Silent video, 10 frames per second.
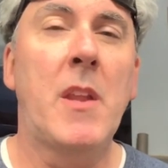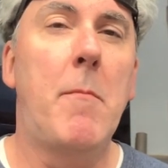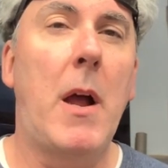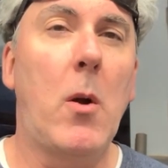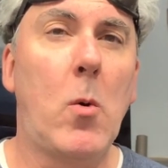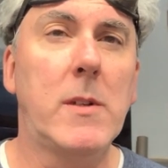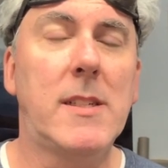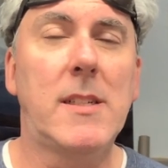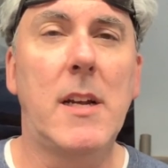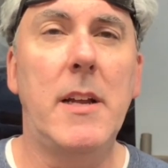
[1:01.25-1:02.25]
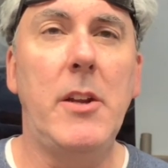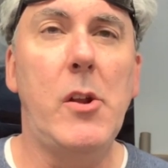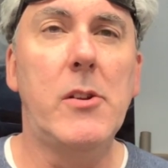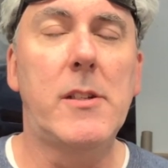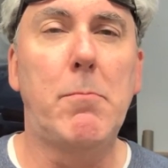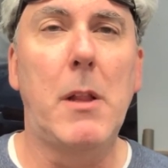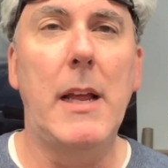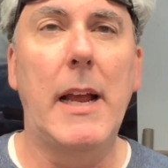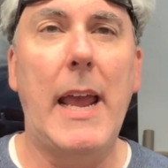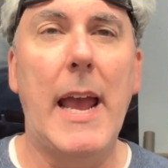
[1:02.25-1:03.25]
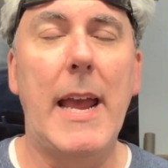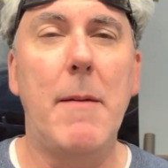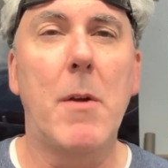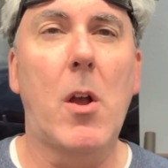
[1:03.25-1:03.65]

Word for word: My oldest son used to play a game